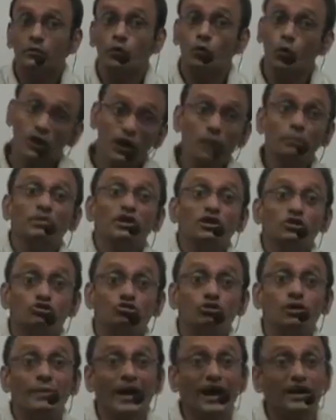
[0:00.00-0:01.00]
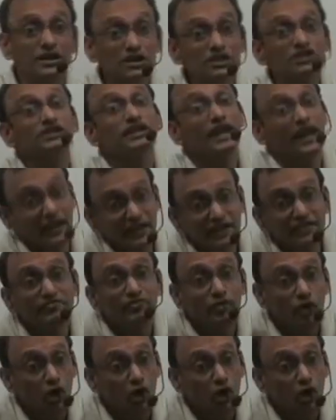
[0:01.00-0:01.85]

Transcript: What appears to the man is relative